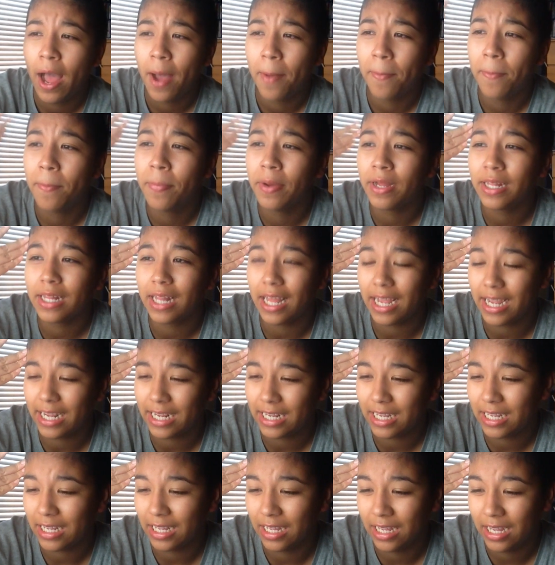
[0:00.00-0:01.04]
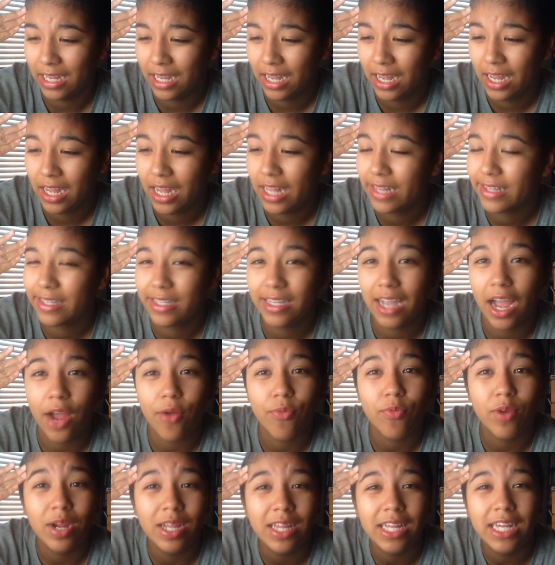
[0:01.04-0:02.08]
But, like, it's not
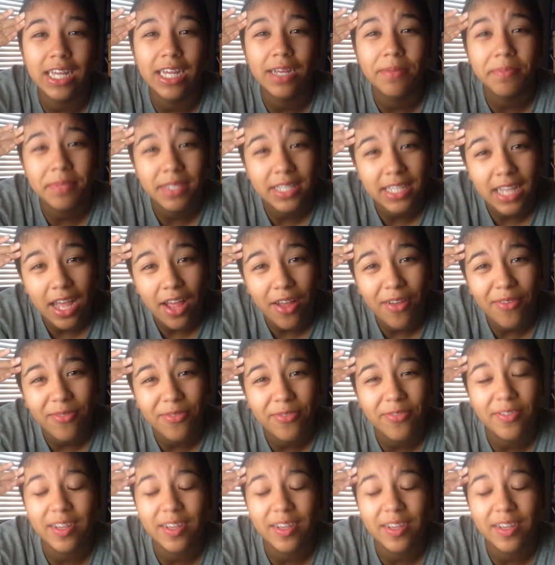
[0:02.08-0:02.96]
really himself.